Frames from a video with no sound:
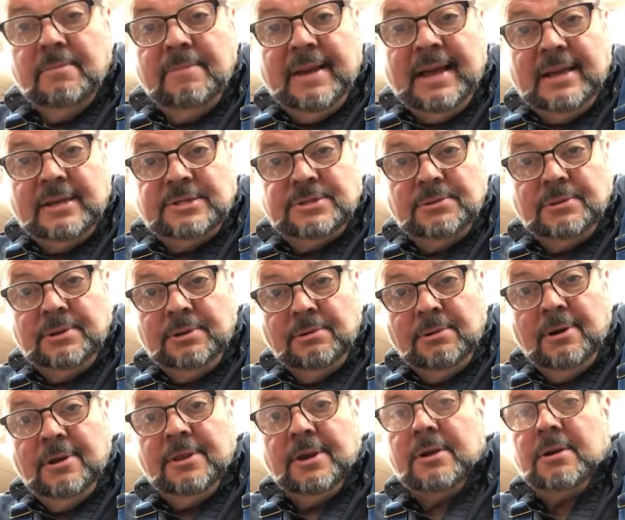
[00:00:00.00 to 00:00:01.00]
and they're about to
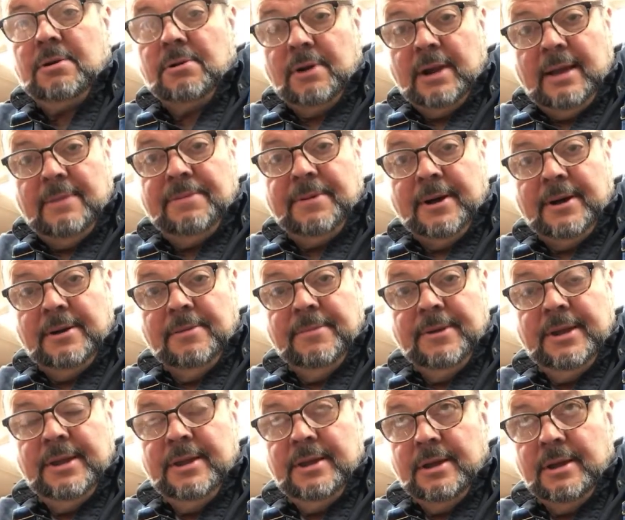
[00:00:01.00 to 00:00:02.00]
annoy the crap out
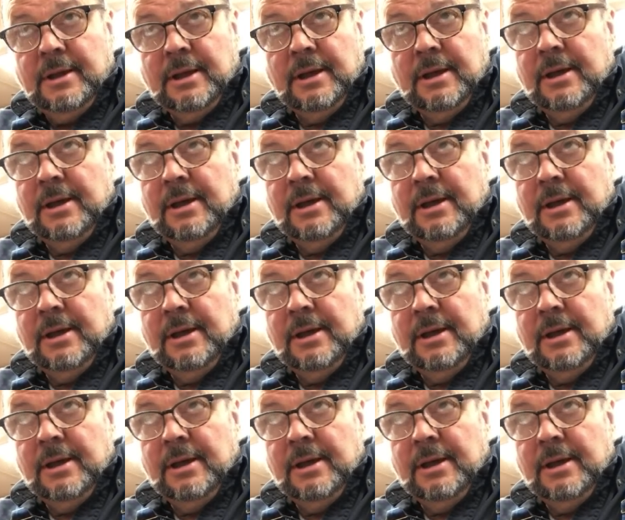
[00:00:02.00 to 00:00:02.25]
of me.